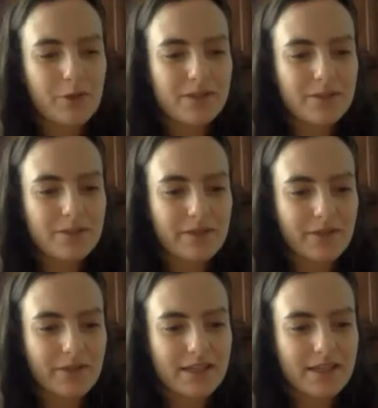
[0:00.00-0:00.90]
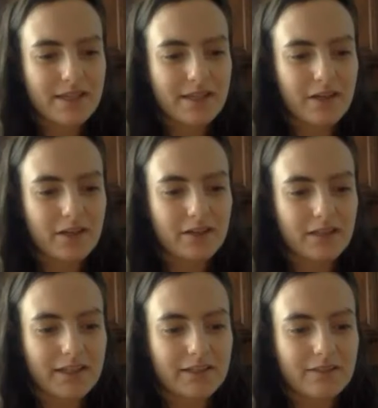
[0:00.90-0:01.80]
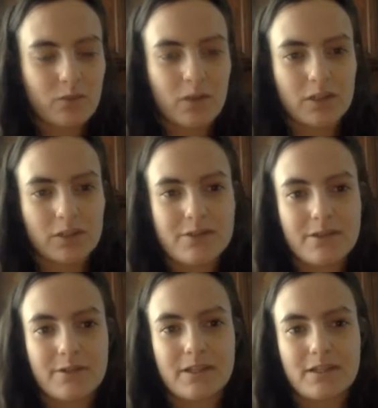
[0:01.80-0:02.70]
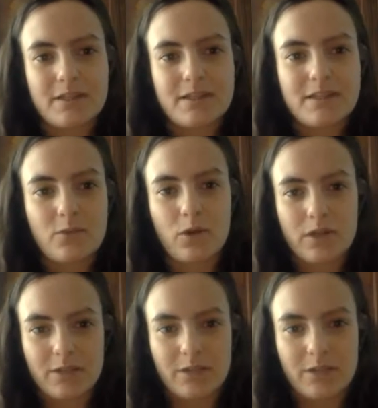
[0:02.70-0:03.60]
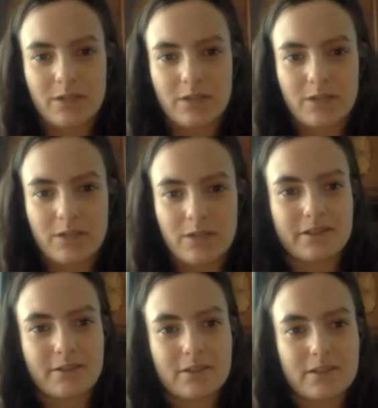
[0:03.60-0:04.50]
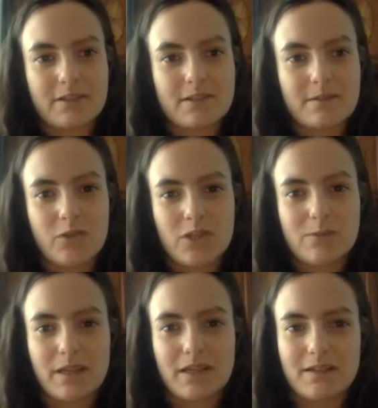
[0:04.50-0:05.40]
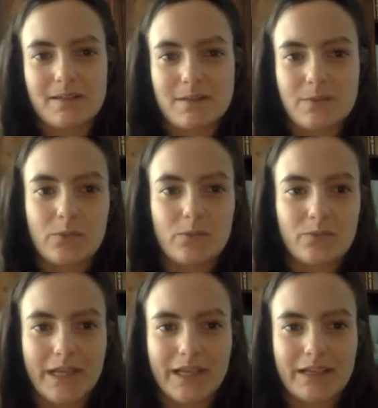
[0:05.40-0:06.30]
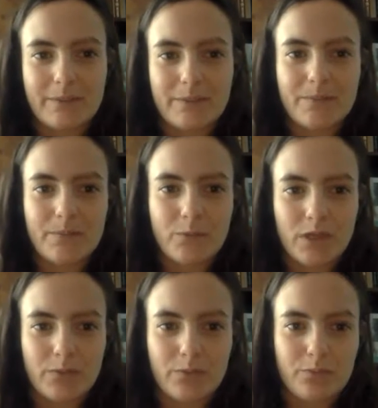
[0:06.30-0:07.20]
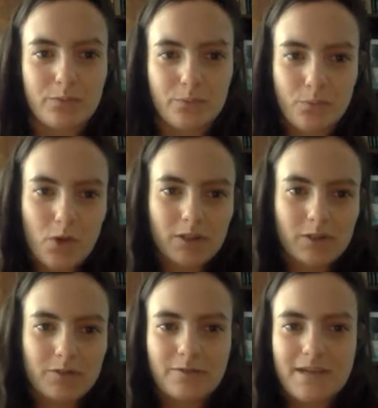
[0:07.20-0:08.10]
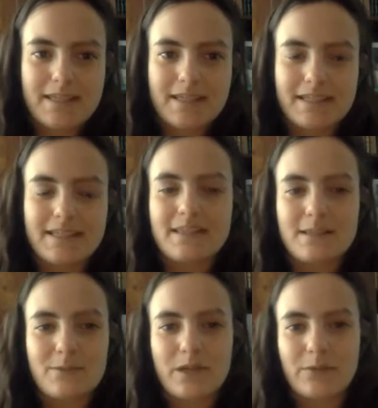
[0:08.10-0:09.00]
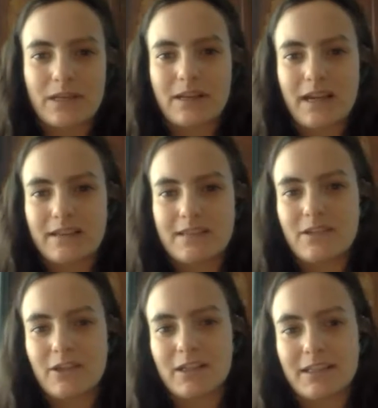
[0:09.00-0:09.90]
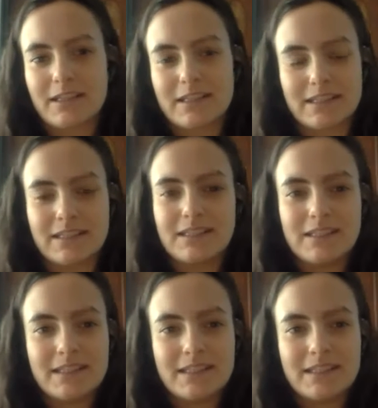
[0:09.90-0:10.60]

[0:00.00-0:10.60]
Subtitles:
of my friends I think are like Waterloo students or double degree students, just because like we're Waterloo residents is where we kind of started and